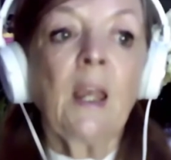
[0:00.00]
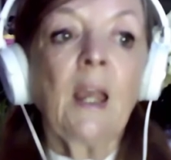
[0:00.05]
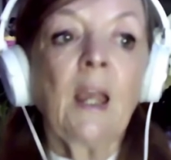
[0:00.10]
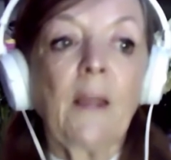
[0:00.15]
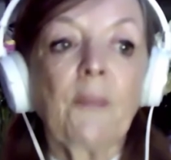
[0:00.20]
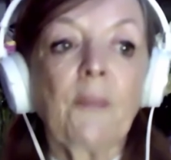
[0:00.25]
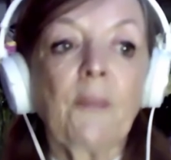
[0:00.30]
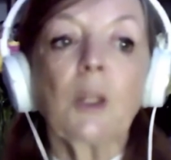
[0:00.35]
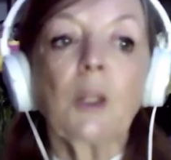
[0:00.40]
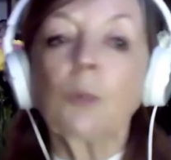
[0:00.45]

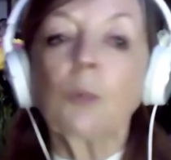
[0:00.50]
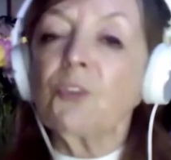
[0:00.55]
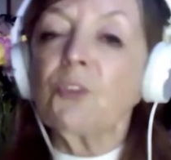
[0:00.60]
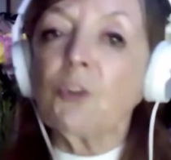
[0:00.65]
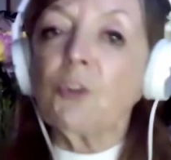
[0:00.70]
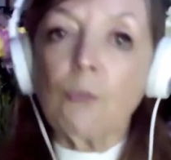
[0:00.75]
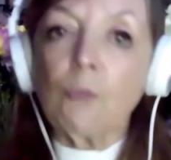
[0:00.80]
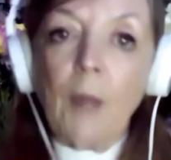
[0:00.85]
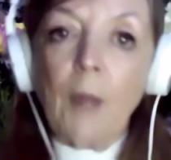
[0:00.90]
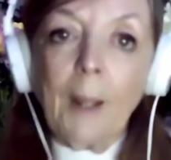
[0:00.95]
and that he was
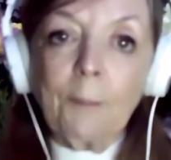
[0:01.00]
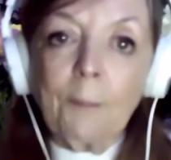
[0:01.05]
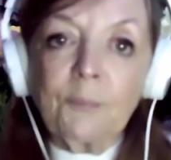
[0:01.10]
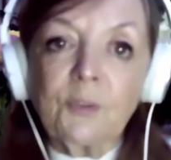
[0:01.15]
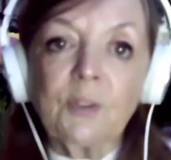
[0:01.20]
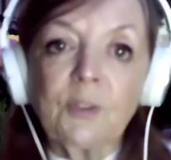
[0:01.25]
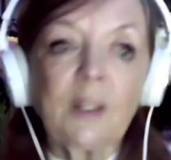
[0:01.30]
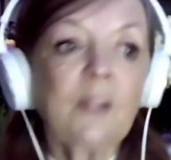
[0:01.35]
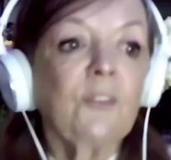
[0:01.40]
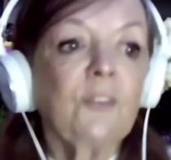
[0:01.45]

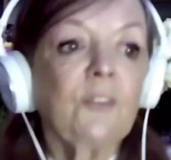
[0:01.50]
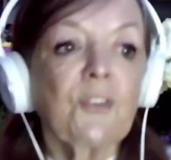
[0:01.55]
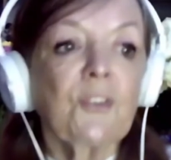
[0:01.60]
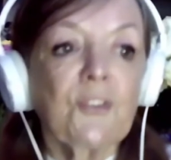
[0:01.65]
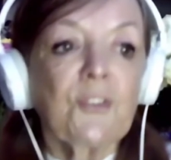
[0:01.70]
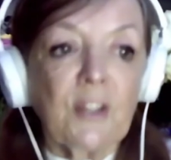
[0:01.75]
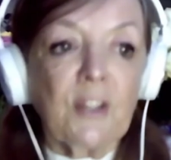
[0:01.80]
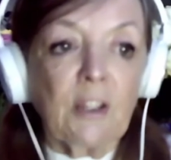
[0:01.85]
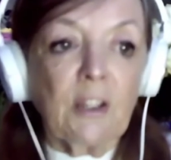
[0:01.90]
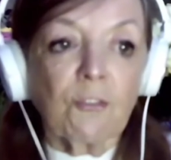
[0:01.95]
corrupt and
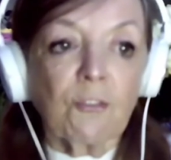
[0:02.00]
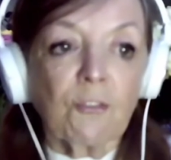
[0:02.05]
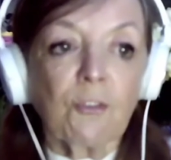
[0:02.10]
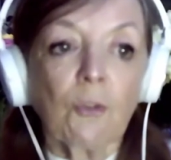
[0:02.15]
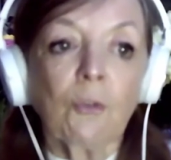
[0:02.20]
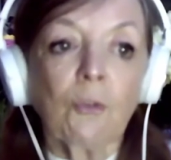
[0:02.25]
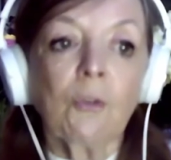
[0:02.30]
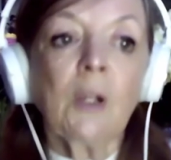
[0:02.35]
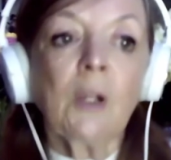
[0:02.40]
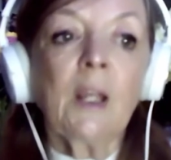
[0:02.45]

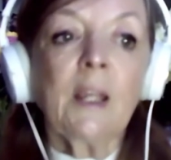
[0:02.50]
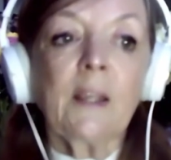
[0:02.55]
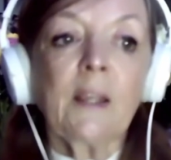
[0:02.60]
deceitful,